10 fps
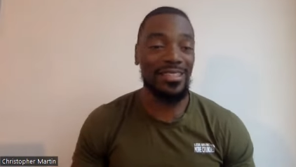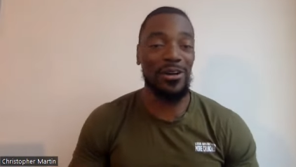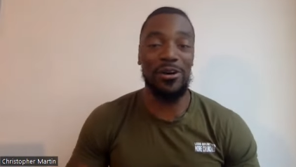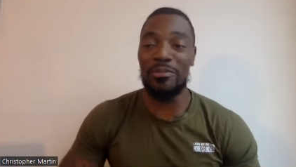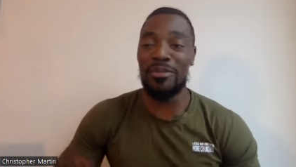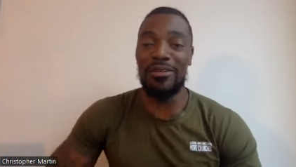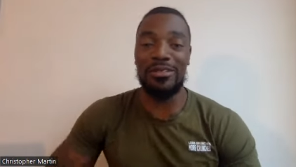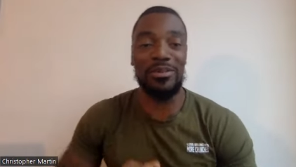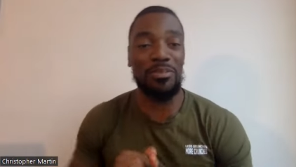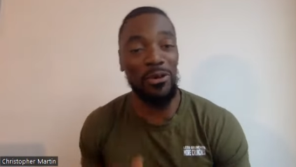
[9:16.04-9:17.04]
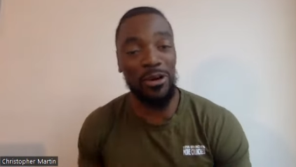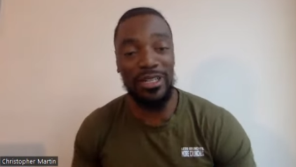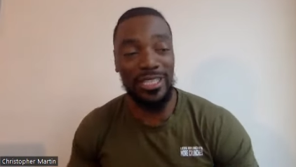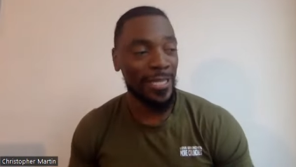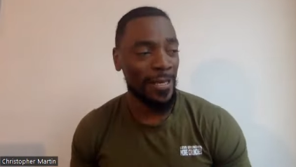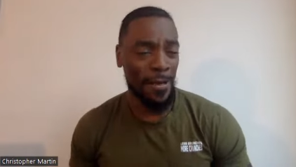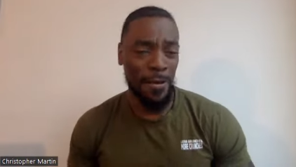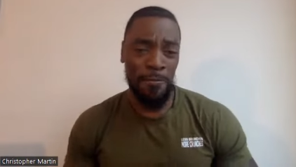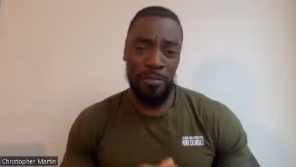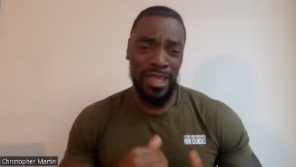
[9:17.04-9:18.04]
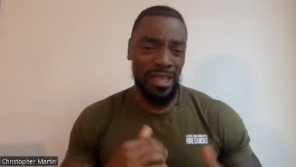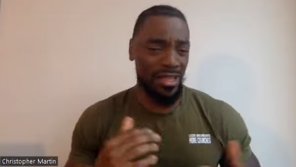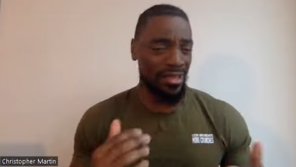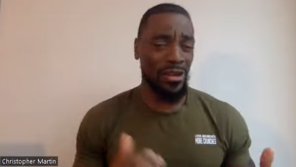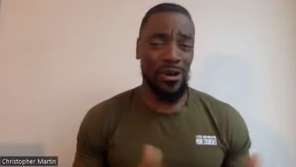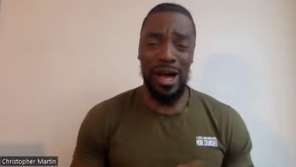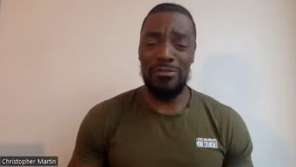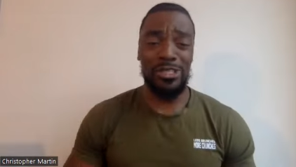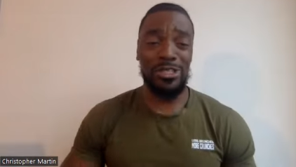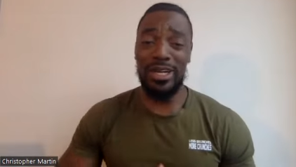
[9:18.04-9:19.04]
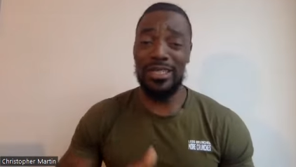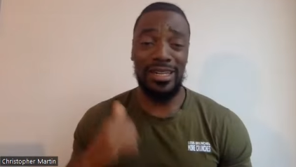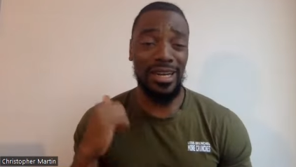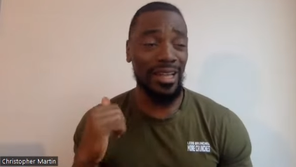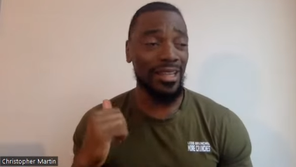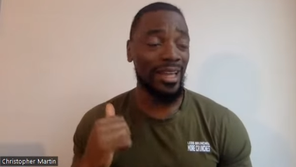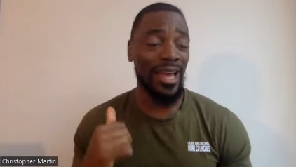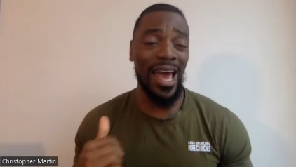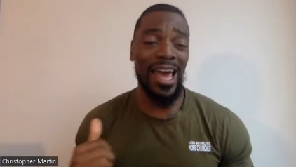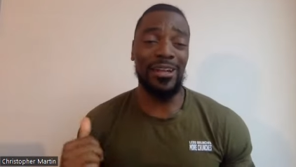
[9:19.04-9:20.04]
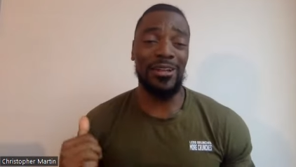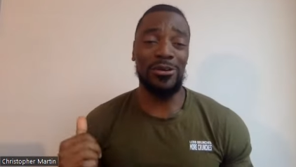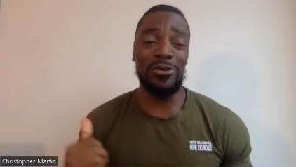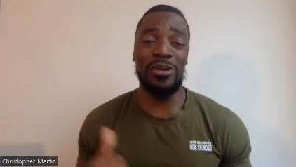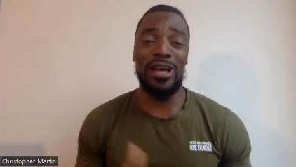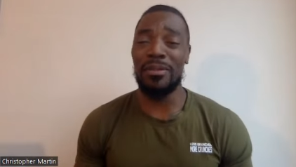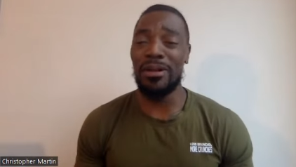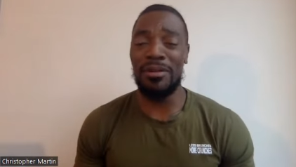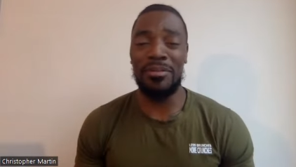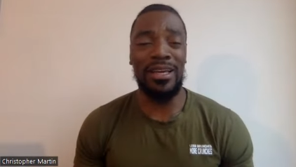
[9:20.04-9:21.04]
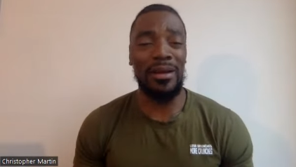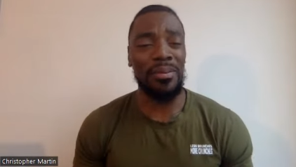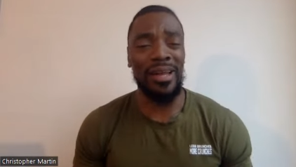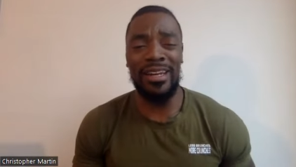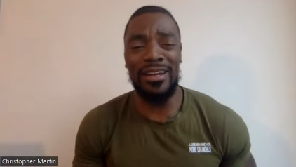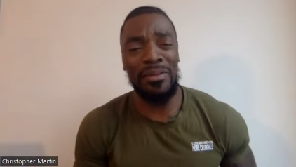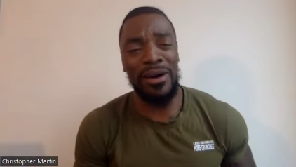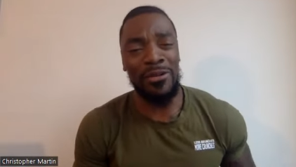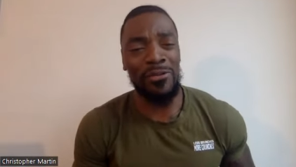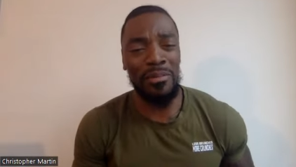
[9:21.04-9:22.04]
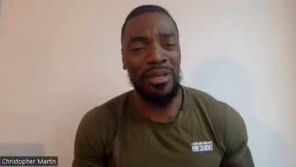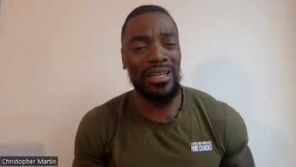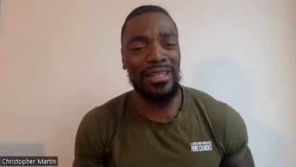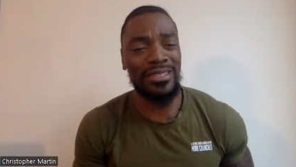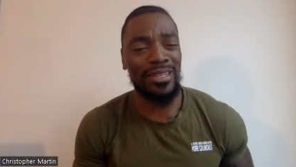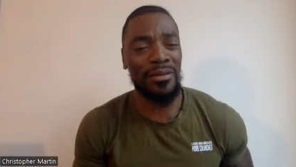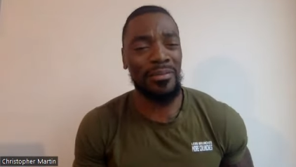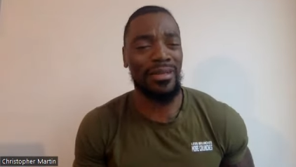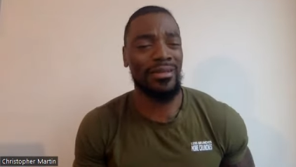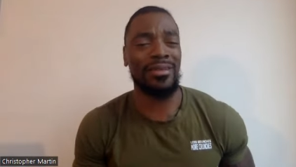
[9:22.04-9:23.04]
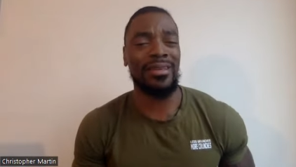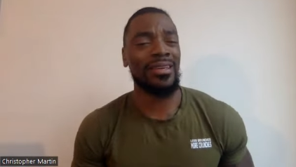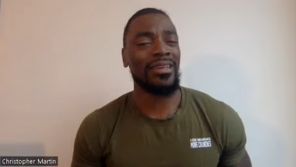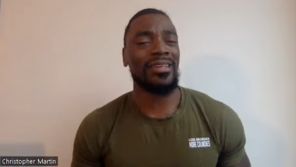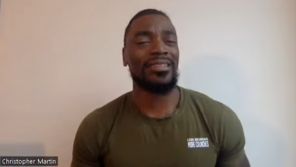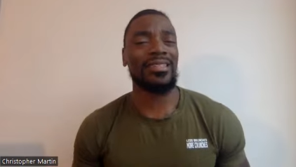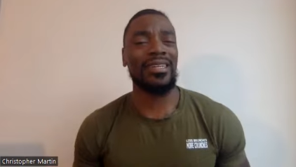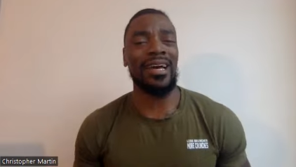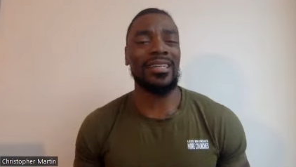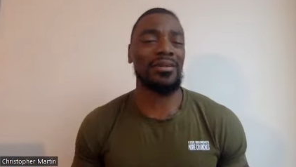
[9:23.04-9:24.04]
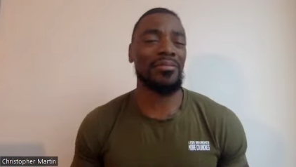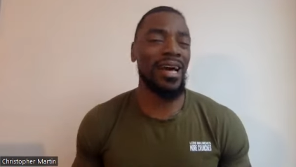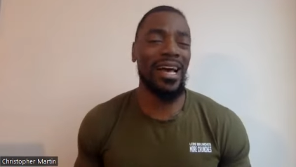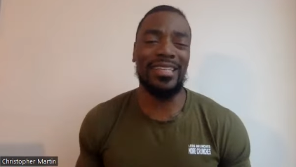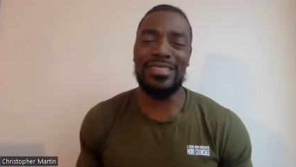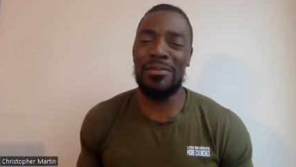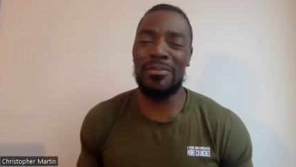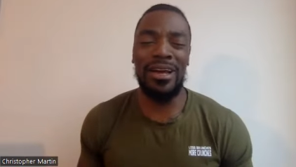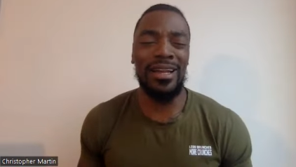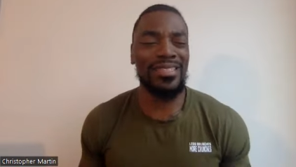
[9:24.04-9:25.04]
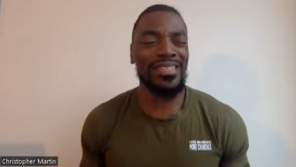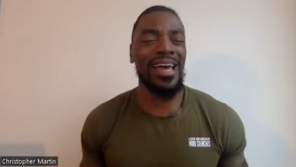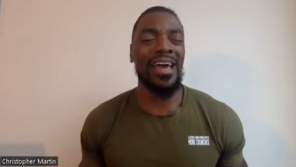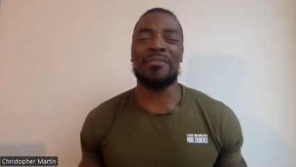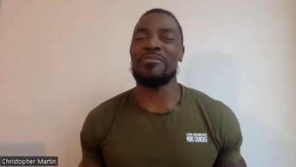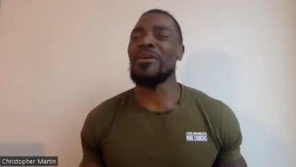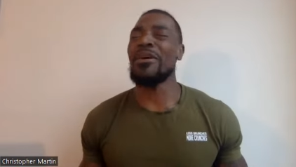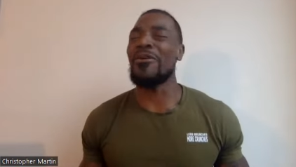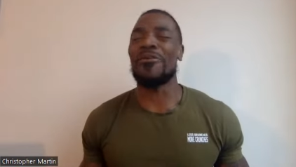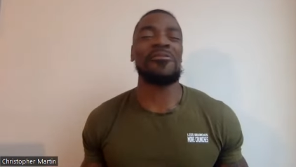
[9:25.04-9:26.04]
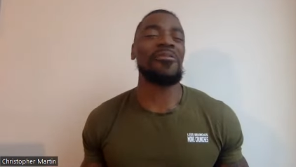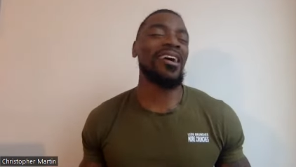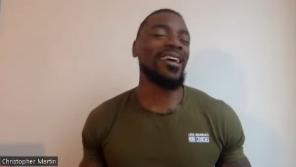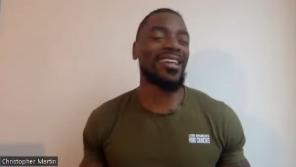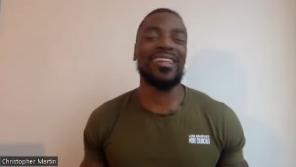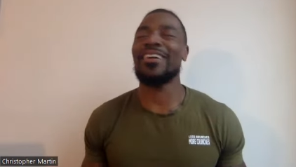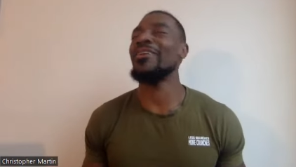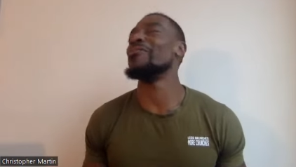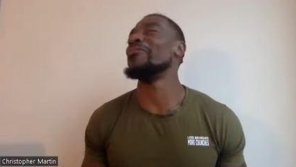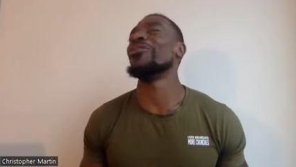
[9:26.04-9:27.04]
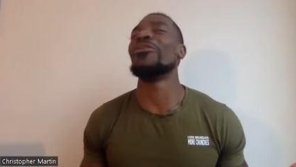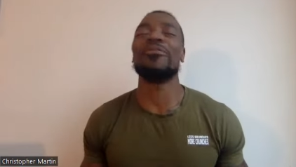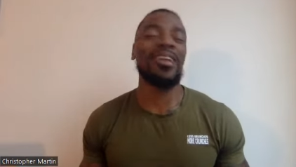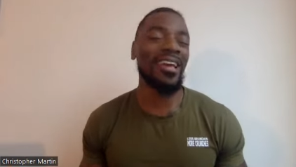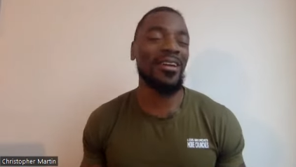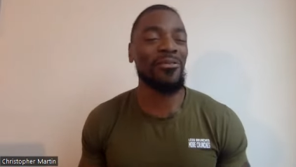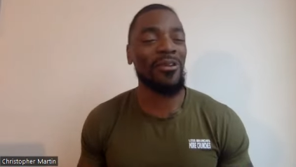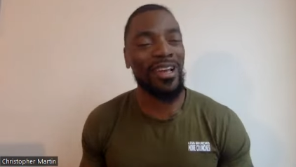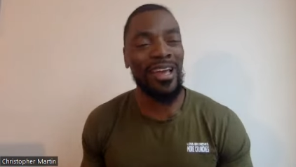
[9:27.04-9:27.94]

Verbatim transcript: talk about sports. You know, I was stretching the other day. I had a dude coming up to me complaining about a woman in the gym, and she got some guy's number. And it's like, bro, what? Come on, we here.